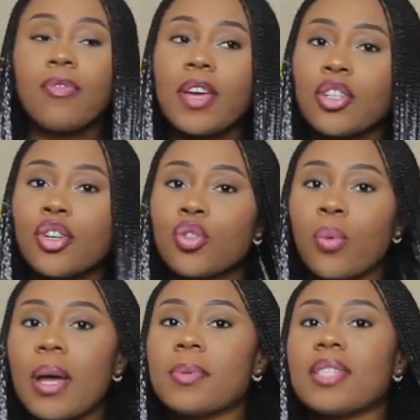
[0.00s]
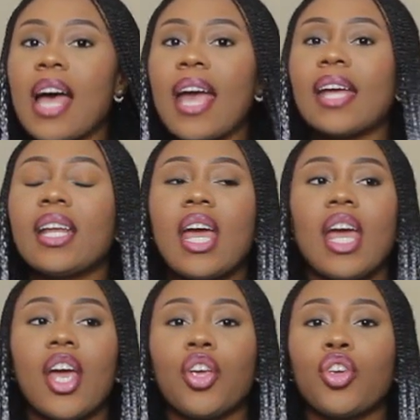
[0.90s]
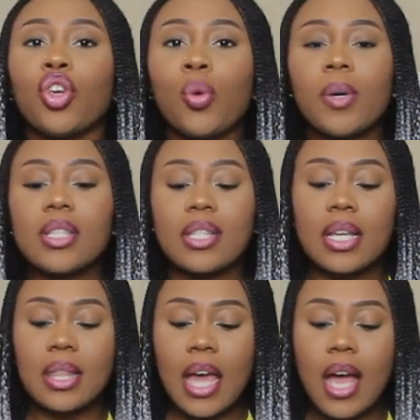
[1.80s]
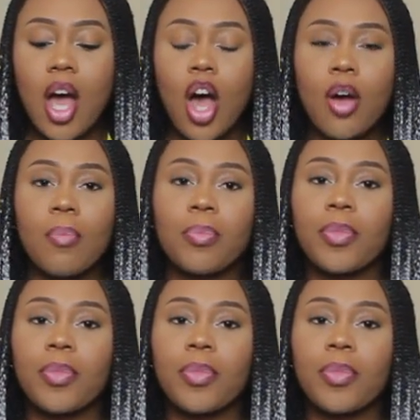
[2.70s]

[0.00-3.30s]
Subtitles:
the vendor's website, you will see that